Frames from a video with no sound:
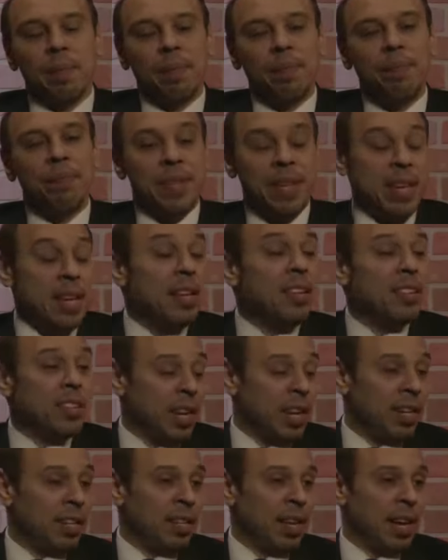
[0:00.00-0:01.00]
He
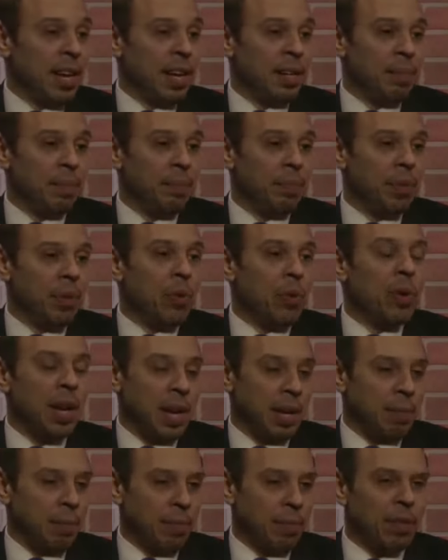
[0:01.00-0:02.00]
said that,
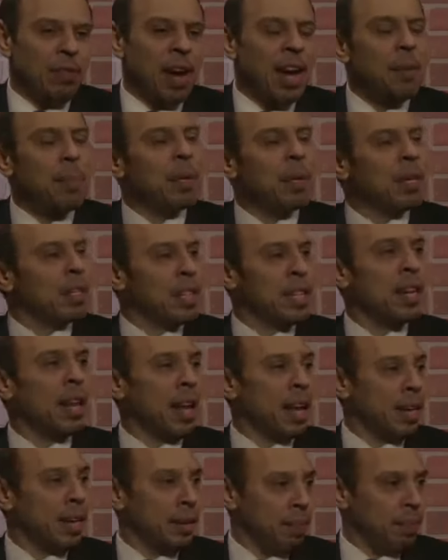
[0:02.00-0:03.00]
okay, the viability
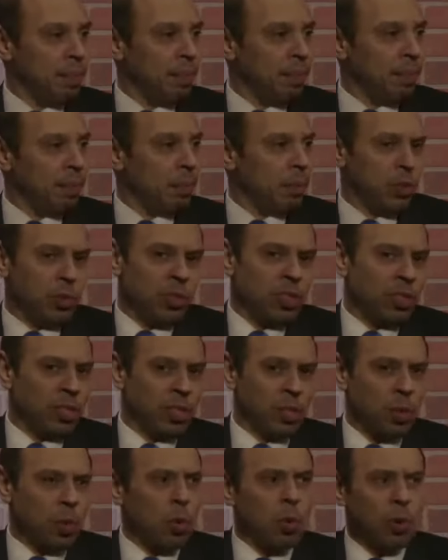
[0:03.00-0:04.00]
line, which was the
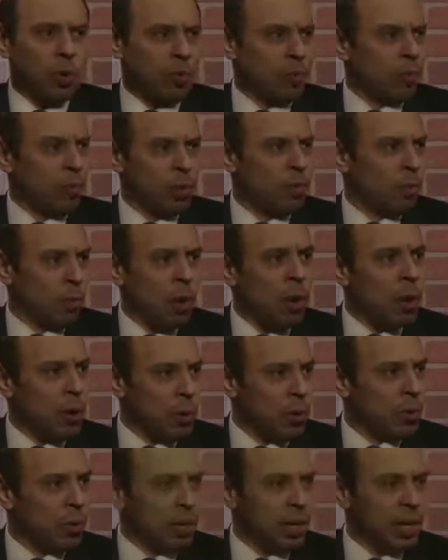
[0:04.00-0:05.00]
core of
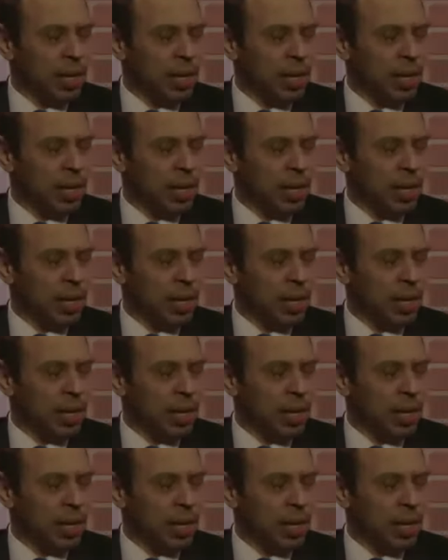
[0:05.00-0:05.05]
Roe